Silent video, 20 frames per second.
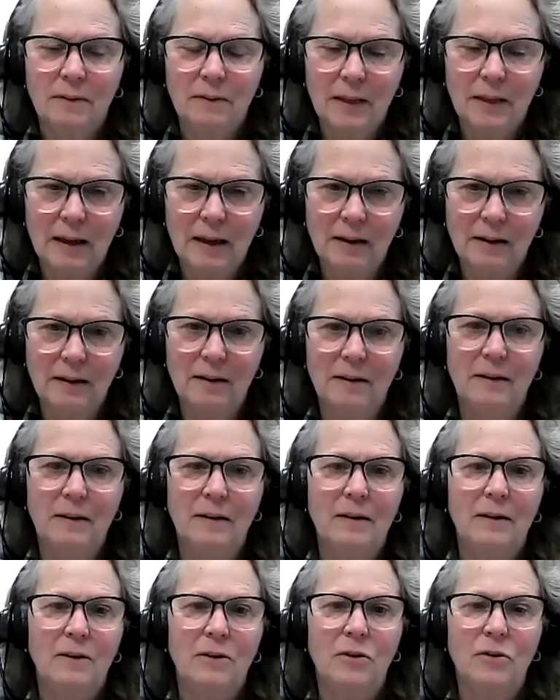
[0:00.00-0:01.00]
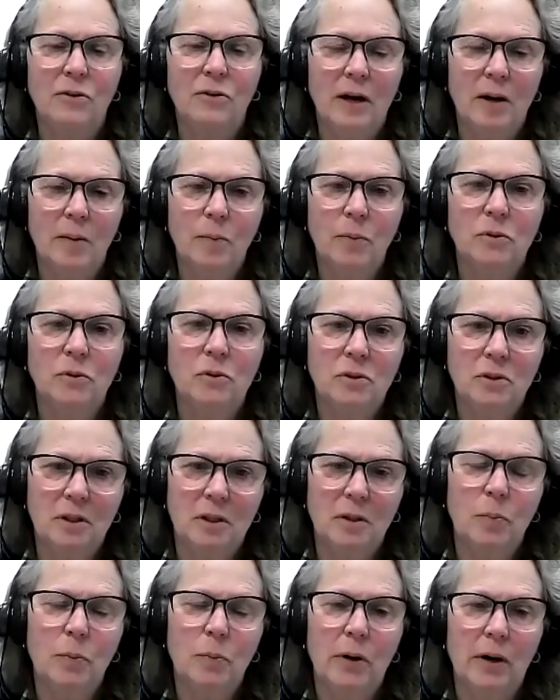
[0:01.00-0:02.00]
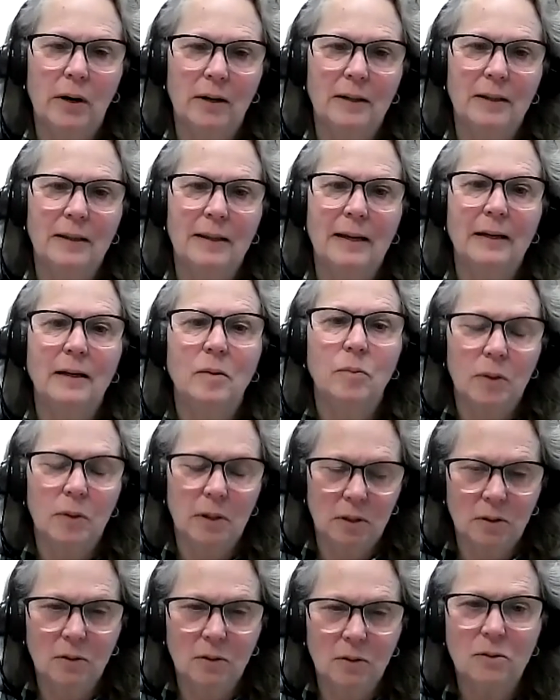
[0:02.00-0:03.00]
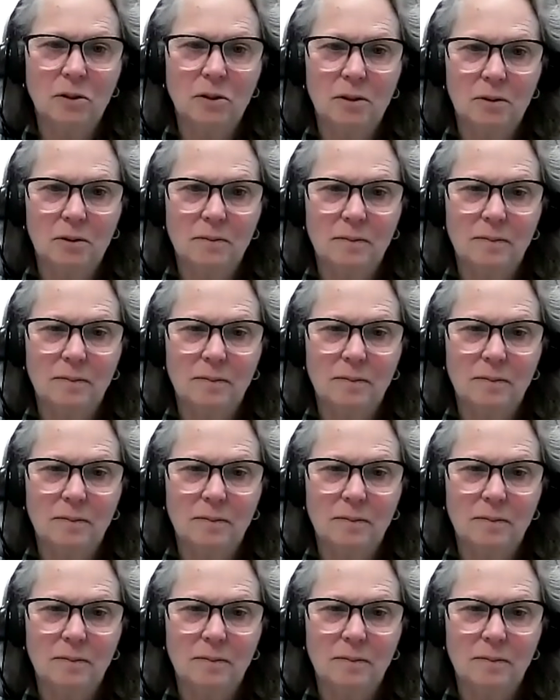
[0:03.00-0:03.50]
then you're not producing a product that can be used.